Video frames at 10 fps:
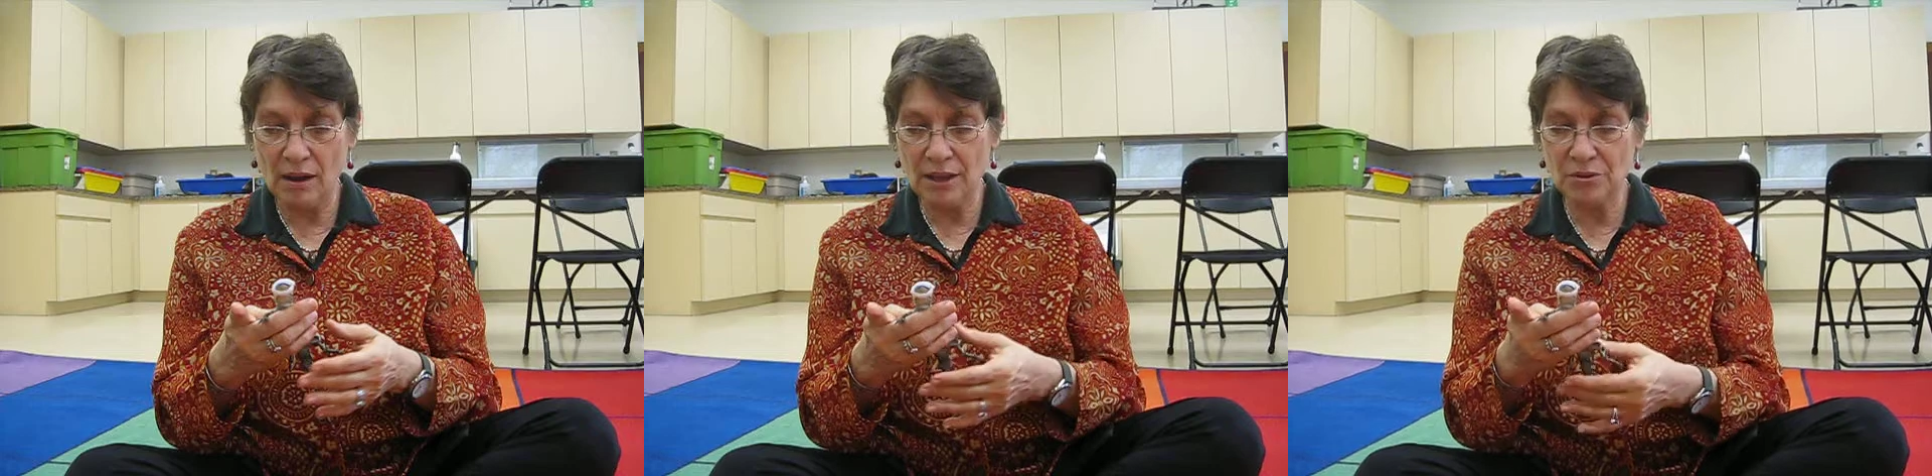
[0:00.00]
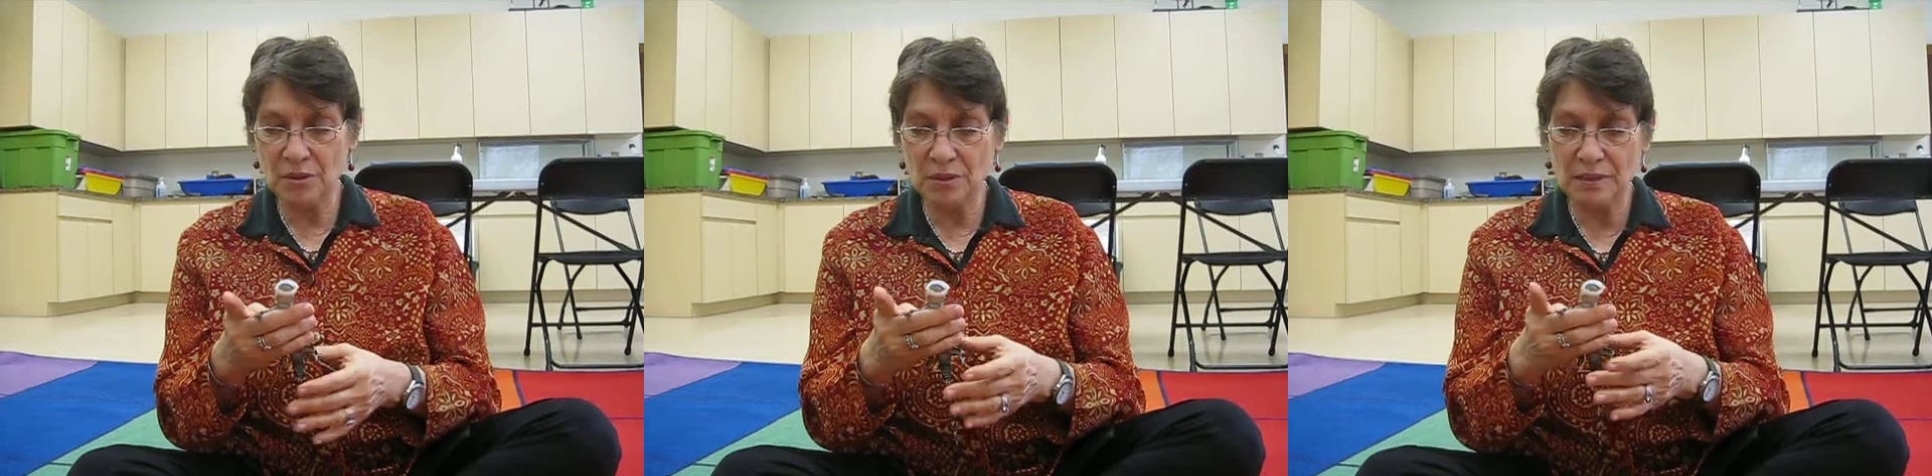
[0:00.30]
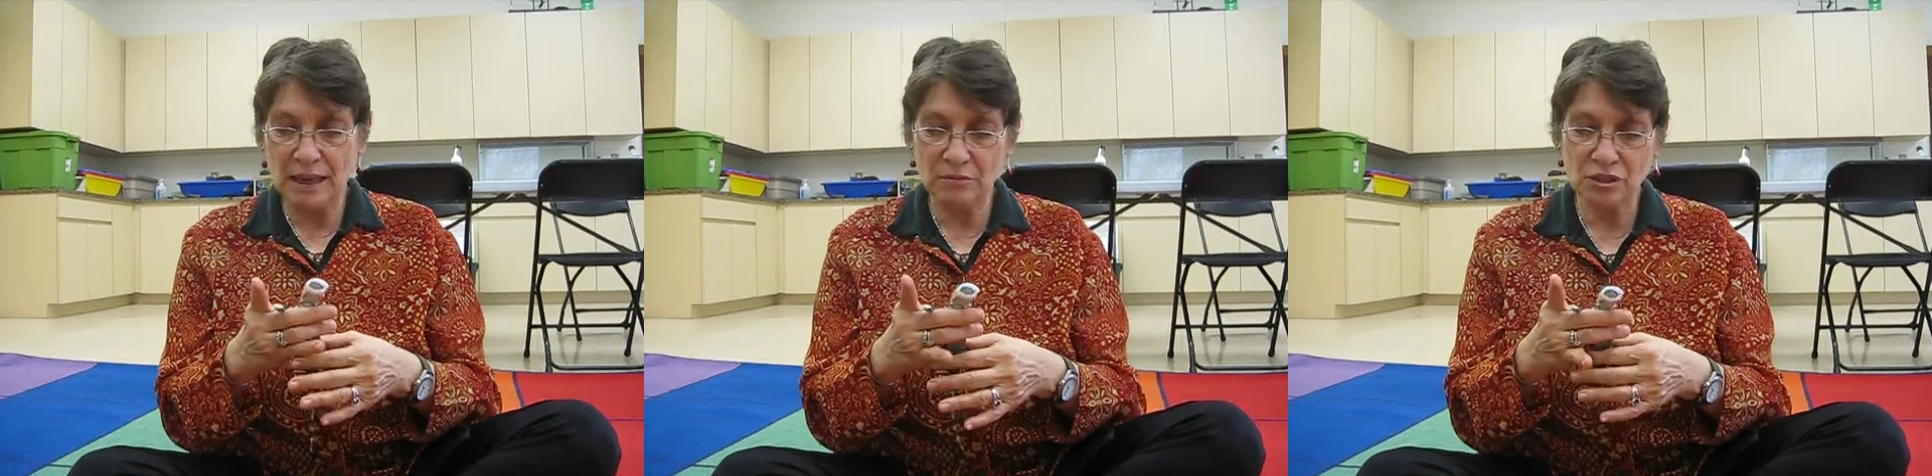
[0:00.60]
I thought that
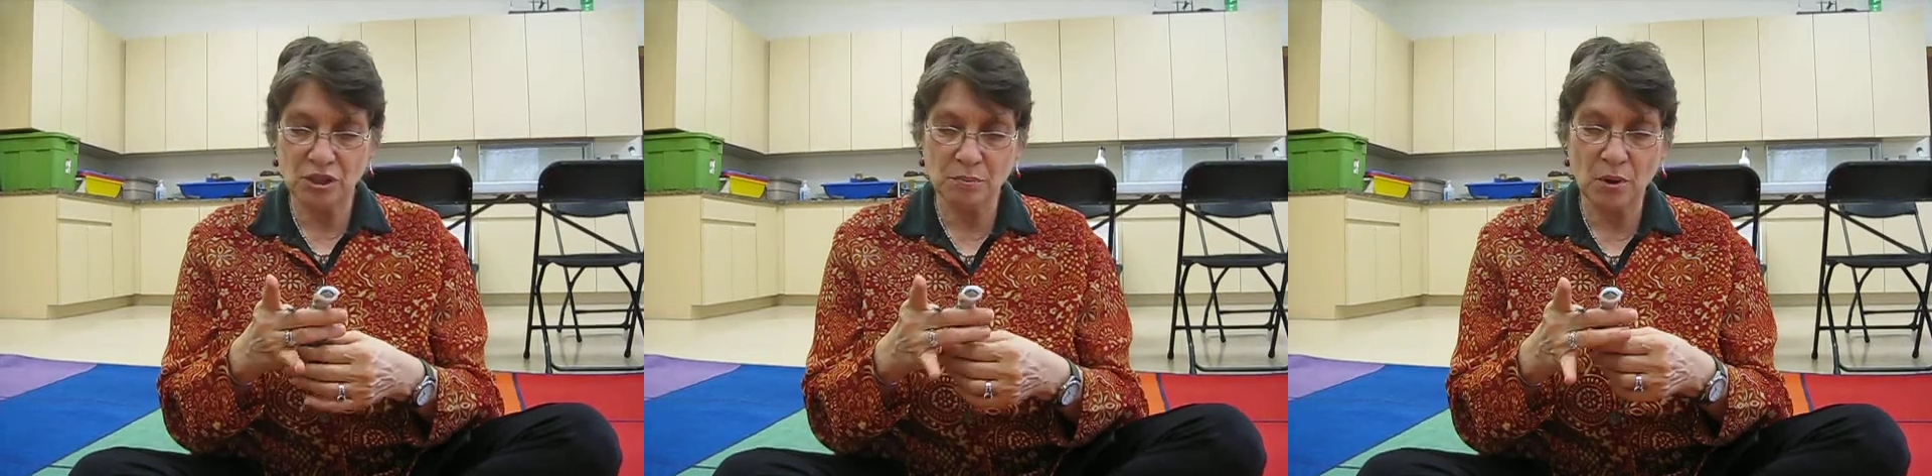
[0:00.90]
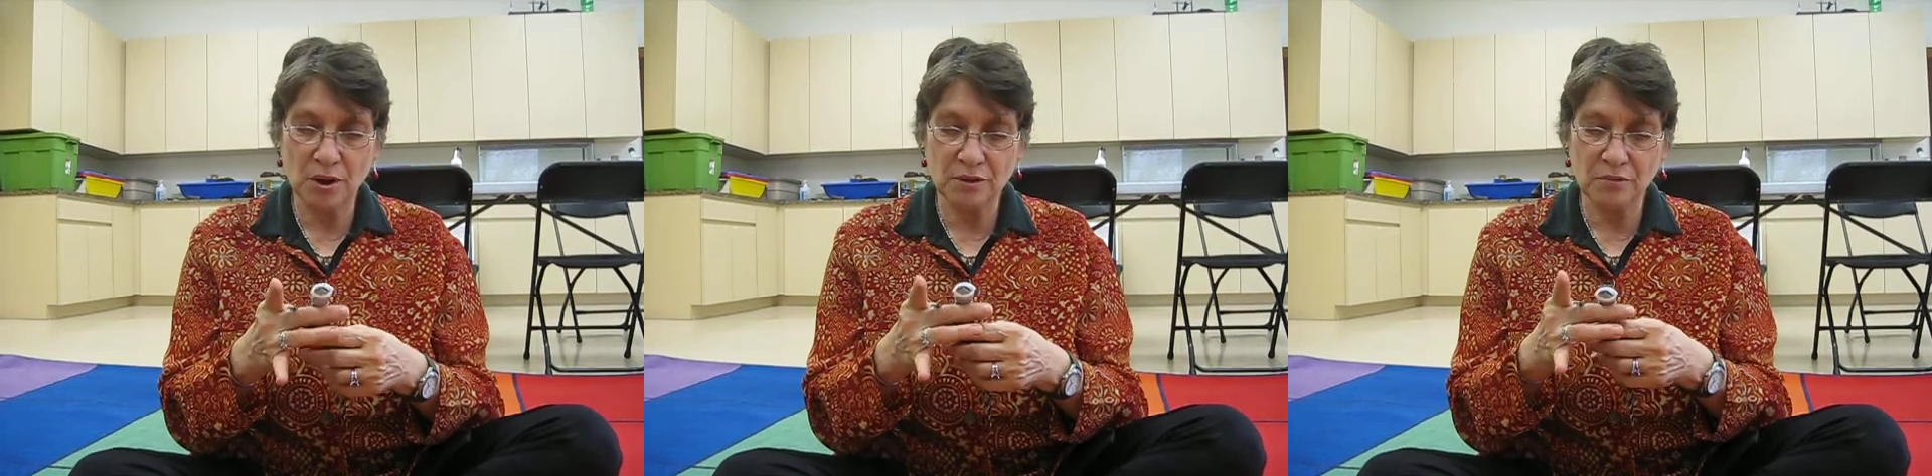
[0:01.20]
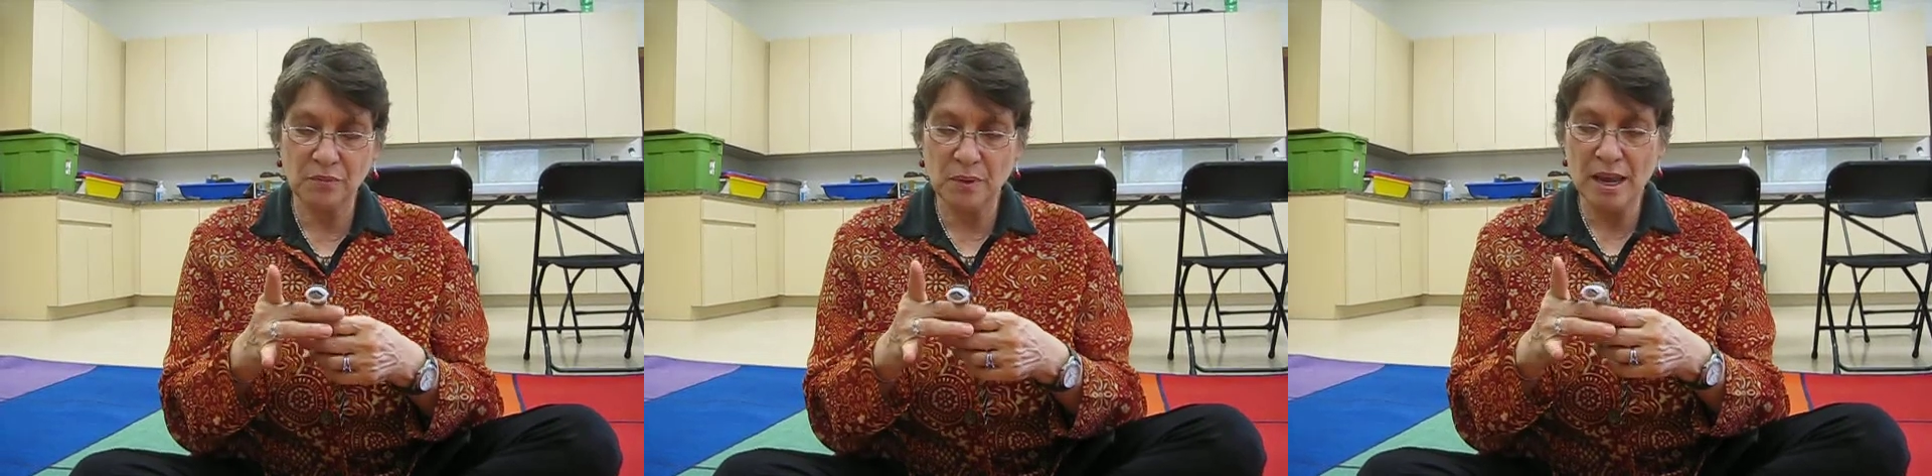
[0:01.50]
that was just part of
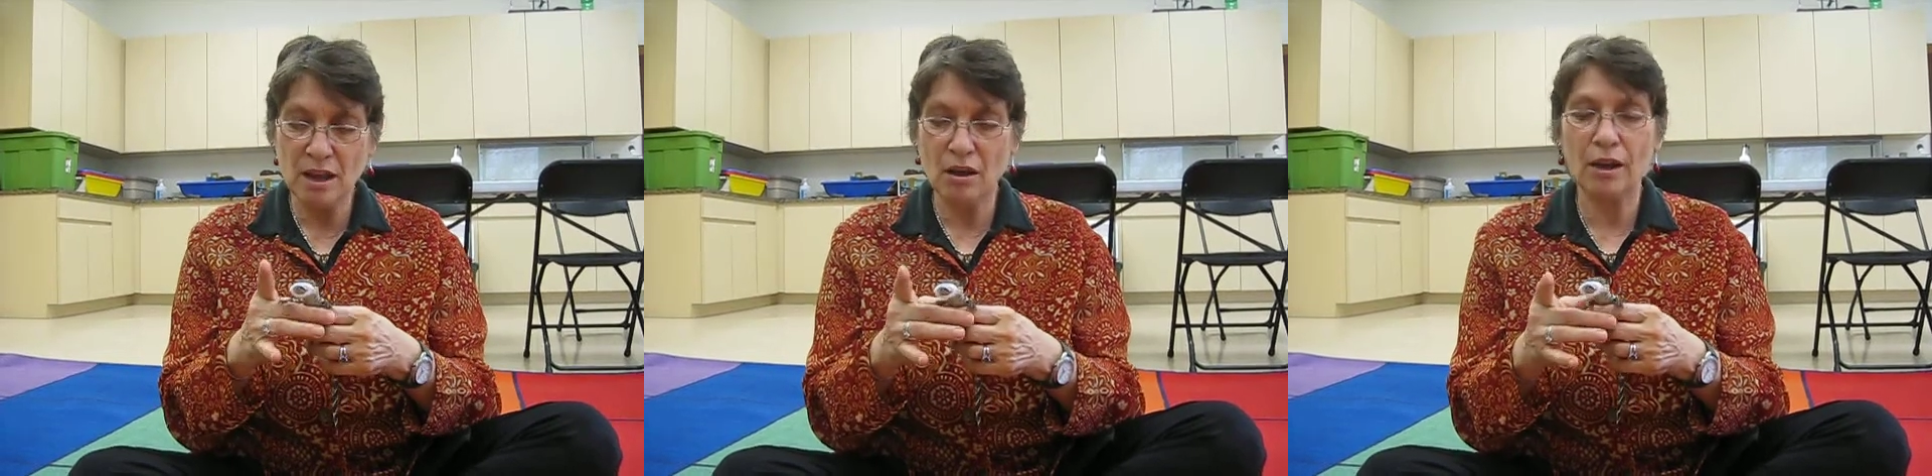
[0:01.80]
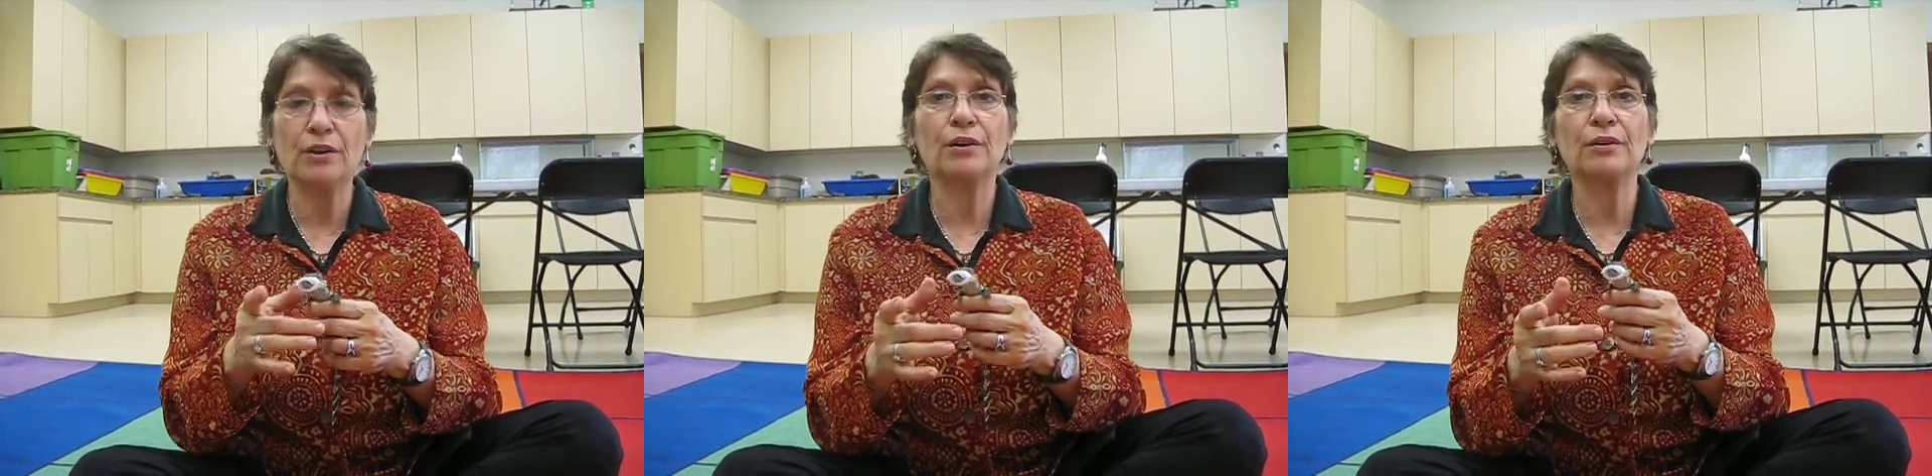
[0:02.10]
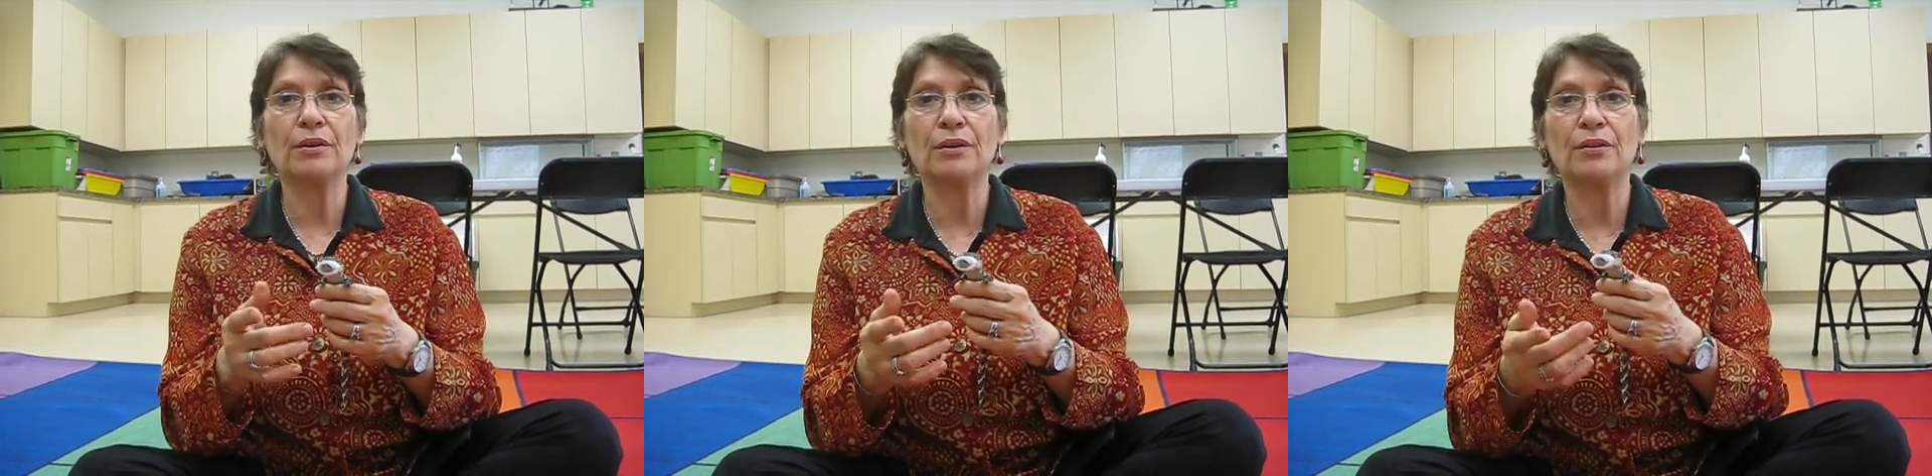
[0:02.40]
being on
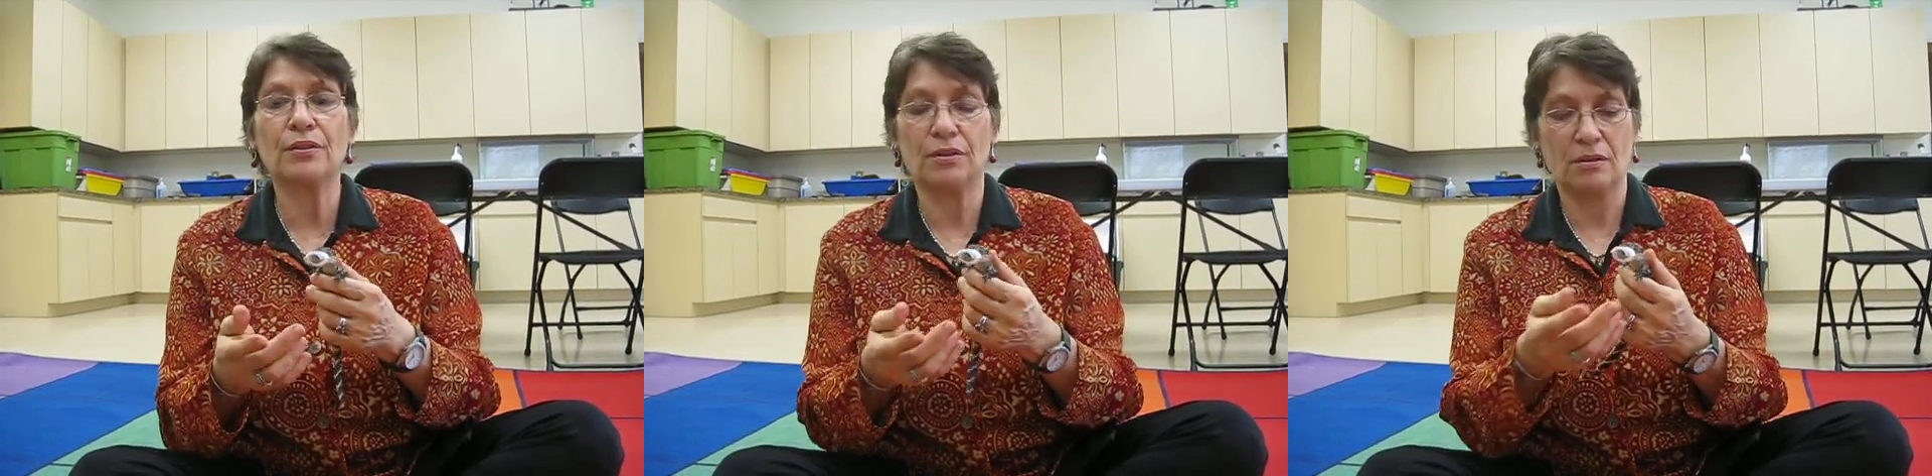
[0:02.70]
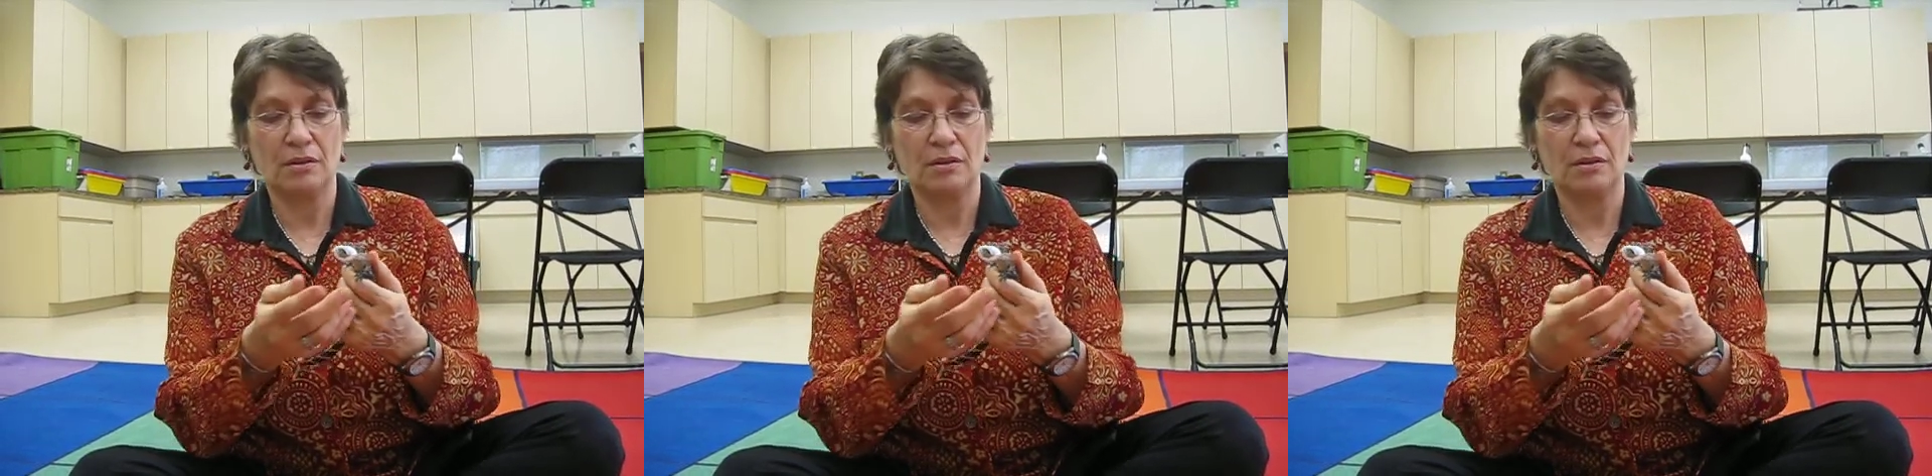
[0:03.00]
Earth.